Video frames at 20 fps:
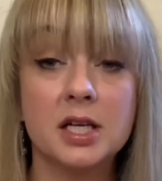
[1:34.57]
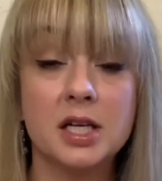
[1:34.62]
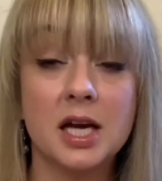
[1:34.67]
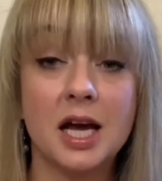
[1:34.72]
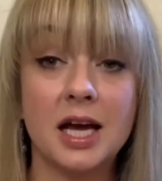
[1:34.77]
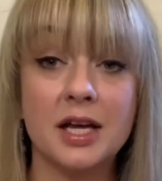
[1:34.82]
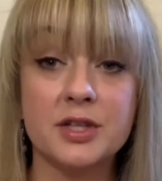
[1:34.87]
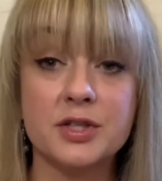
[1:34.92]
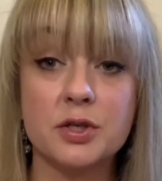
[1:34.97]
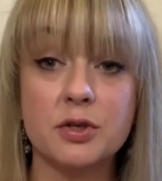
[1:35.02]

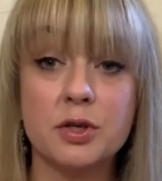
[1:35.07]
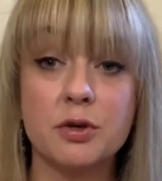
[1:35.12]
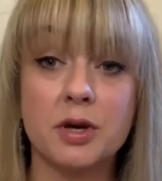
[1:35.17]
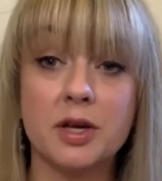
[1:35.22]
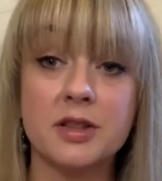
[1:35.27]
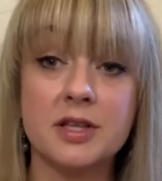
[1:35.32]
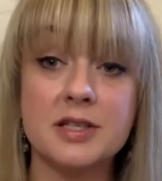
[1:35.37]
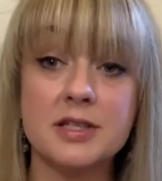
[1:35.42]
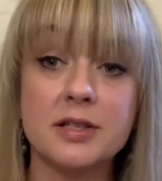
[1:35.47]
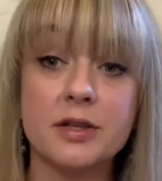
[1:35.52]
and so you get
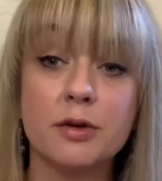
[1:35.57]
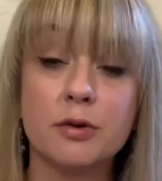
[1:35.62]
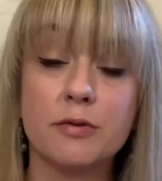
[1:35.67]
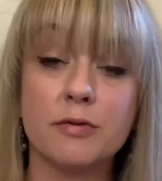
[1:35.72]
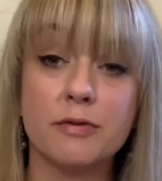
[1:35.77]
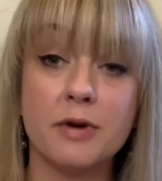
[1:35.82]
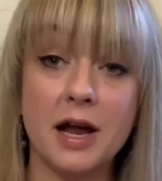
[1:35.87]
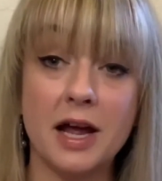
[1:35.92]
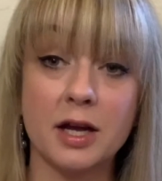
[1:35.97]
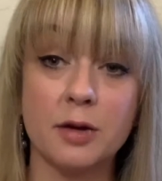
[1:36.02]
these little
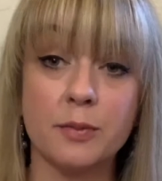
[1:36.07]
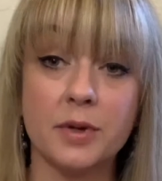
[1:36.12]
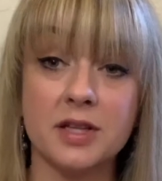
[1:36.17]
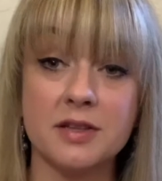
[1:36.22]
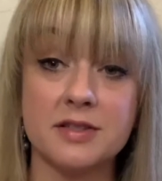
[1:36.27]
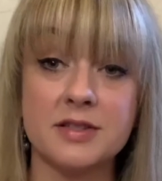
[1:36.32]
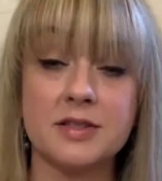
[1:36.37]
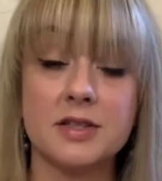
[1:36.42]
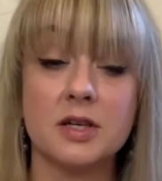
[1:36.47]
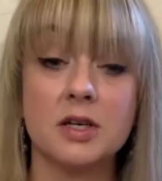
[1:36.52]

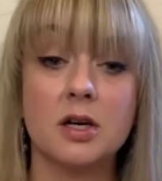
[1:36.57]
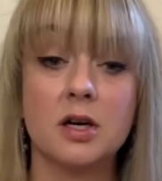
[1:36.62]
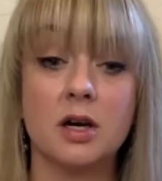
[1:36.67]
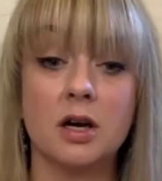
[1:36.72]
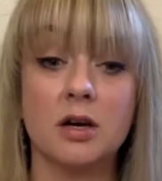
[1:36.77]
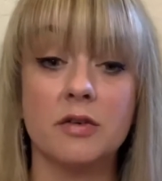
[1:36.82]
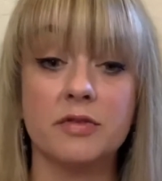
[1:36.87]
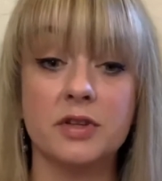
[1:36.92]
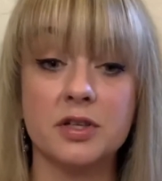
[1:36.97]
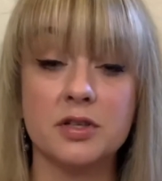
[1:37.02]
fragments
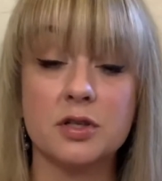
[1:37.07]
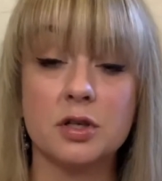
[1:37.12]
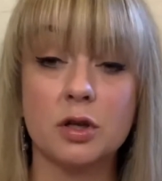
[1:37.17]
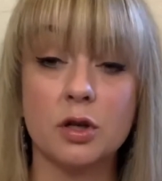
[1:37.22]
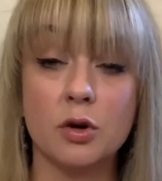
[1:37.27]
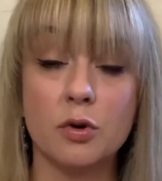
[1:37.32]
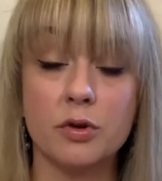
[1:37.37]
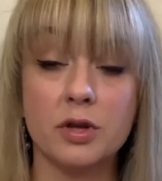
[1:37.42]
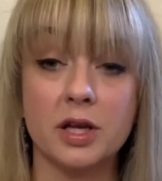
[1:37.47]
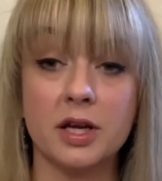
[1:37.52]
of these
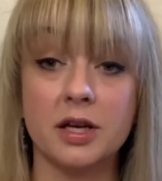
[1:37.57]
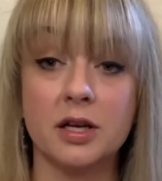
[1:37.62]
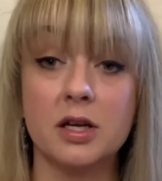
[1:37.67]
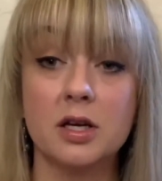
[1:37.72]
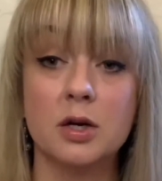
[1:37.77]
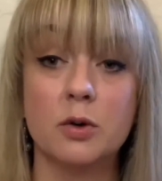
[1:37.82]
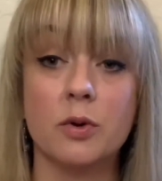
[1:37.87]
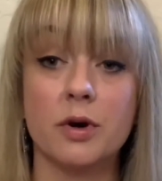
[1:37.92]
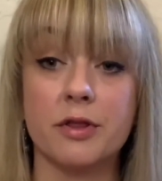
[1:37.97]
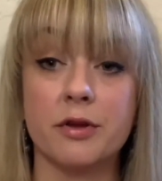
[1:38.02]
clothing,
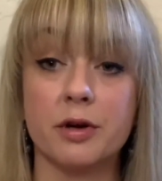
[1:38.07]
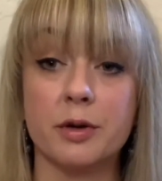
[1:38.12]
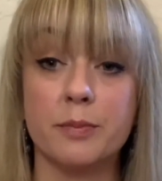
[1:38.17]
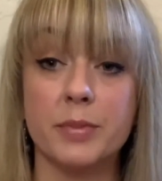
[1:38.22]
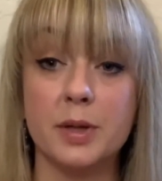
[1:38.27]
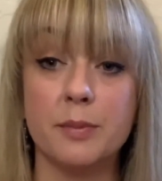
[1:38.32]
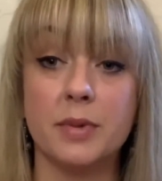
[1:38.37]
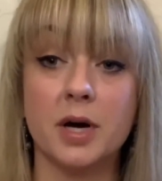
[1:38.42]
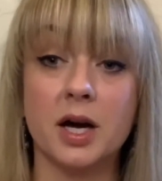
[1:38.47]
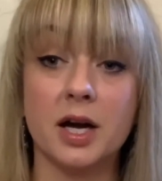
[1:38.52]
whether it be
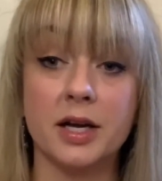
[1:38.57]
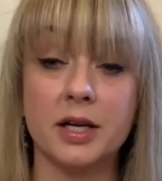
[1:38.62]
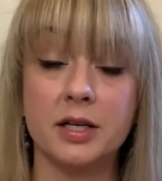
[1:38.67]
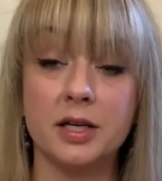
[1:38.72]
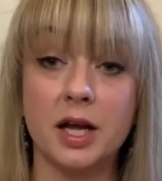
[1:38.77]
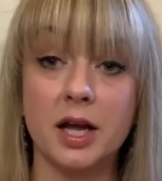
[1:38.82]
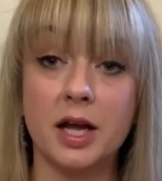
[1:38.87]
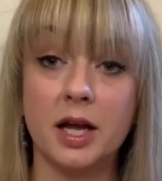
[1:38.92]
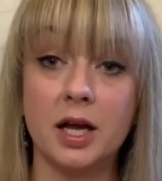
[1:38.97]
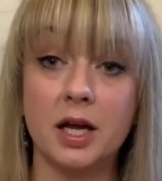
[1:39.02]
behind
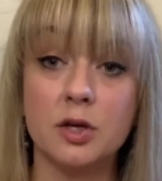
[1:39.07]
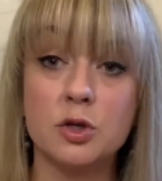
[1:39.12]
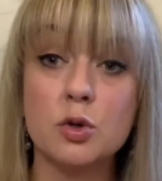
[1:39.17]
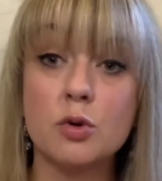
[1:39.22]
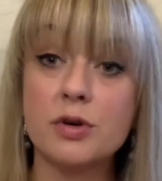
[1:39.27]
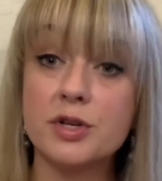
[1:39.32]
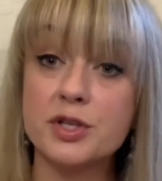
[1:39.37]
a tortoise